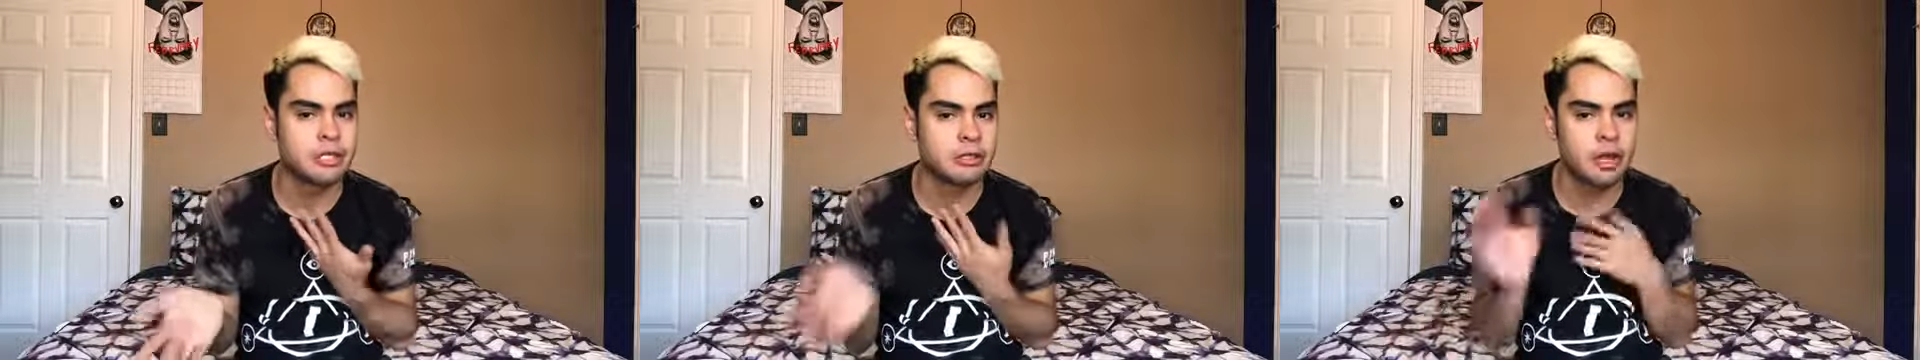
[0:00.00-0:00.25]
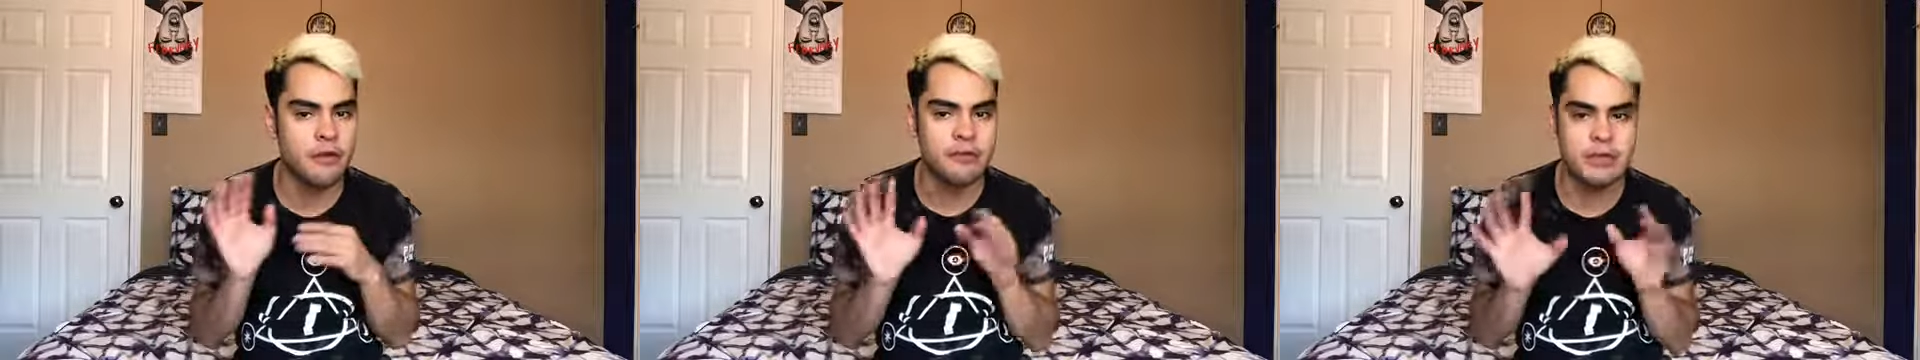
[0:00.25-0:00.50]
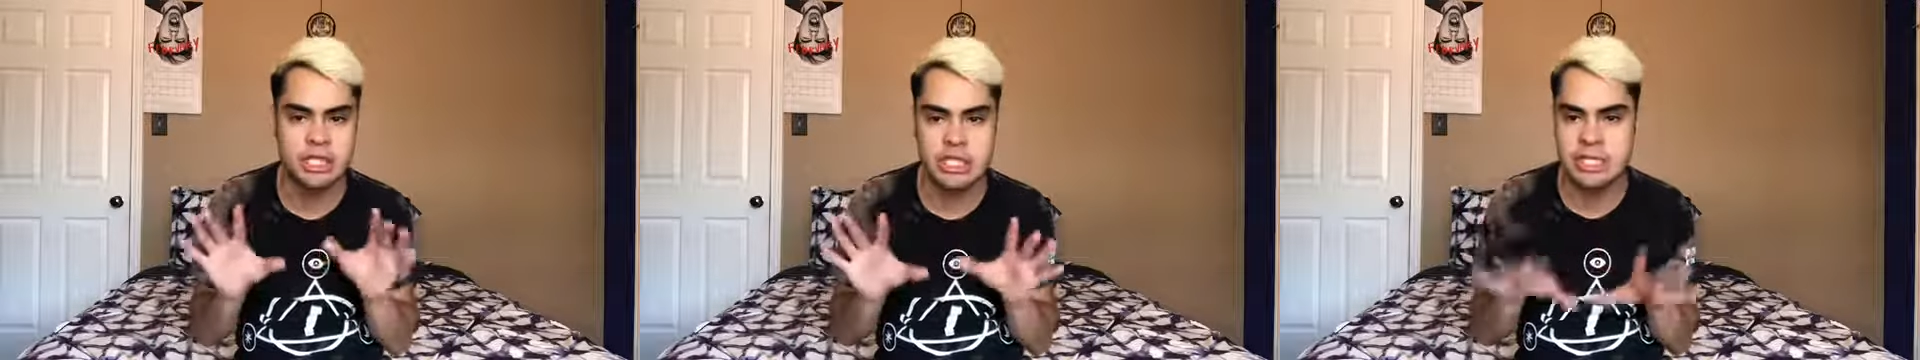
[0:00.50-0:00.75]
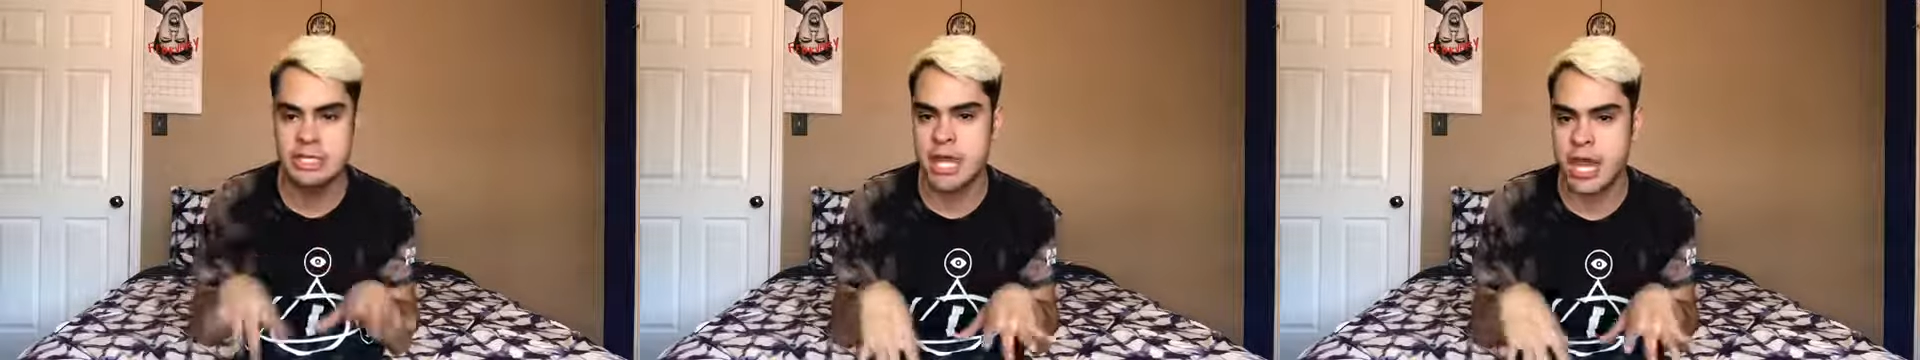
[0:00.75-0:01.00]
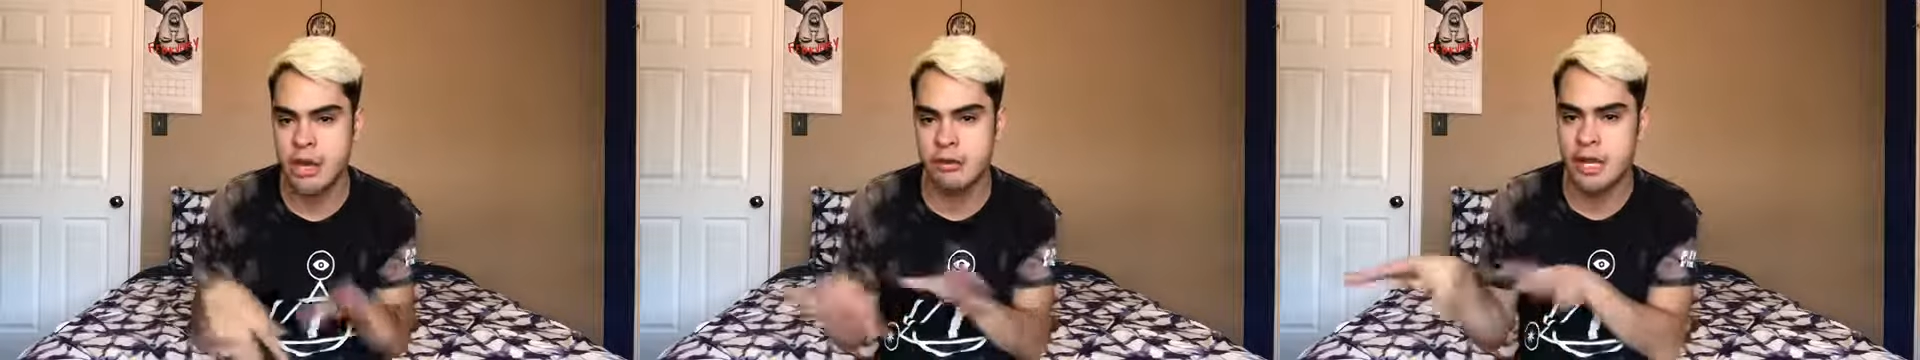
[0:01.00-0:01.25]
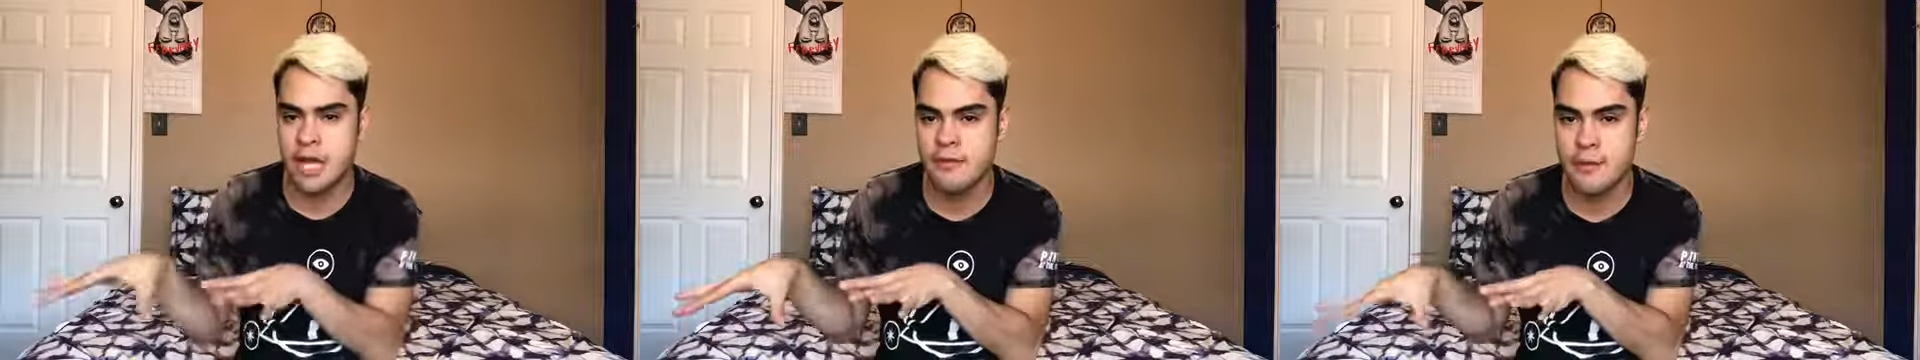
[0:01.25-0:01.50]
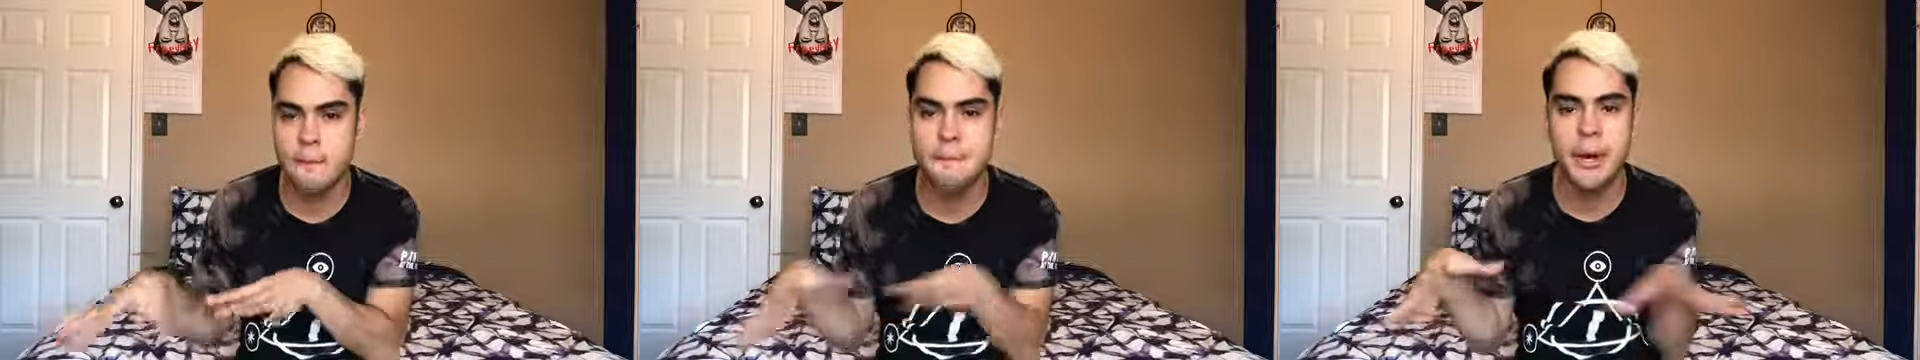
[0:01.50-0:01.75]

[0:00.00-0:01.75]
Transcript: so don't when she's staying or leaving,